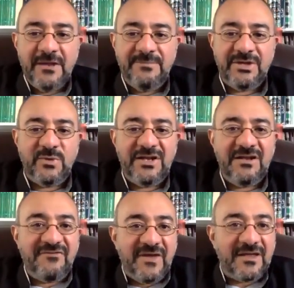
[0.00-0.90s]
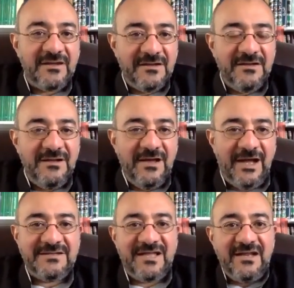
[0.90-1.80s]
between al-fiqh
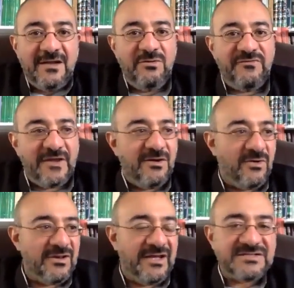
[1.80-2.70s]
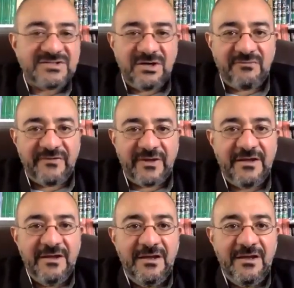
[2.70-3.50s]
and tarikh al-fiqh, or the history of fiqh.